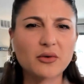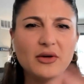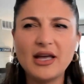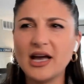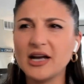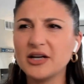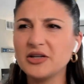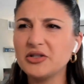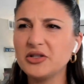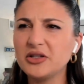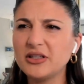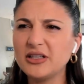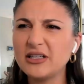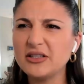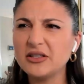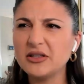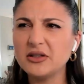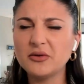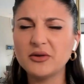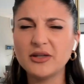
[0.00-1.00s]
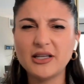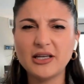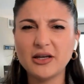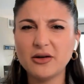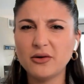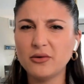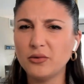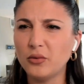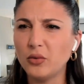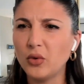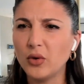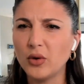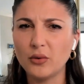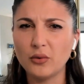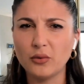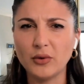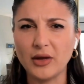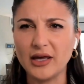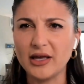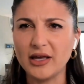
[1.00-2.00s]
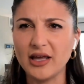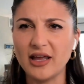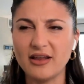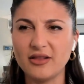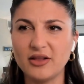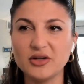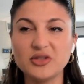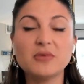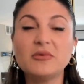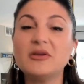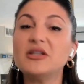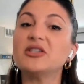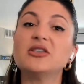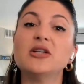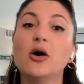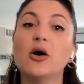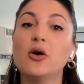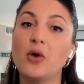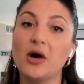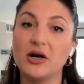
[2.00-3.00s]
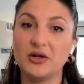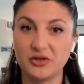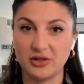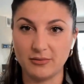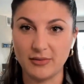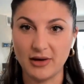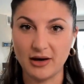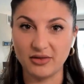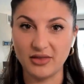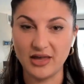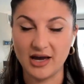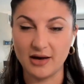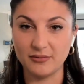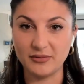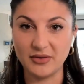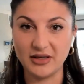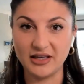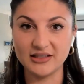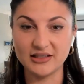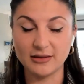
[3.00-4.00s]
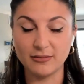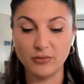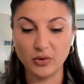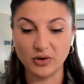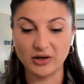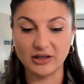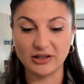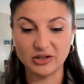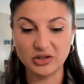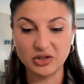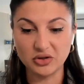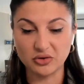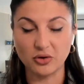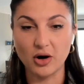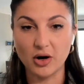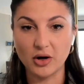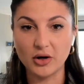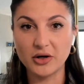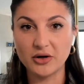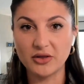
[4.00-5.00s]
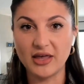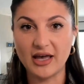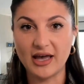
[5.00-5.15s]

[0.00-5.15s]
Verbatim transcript: we actually doing wh- like there should be just no question about that because the more the stronger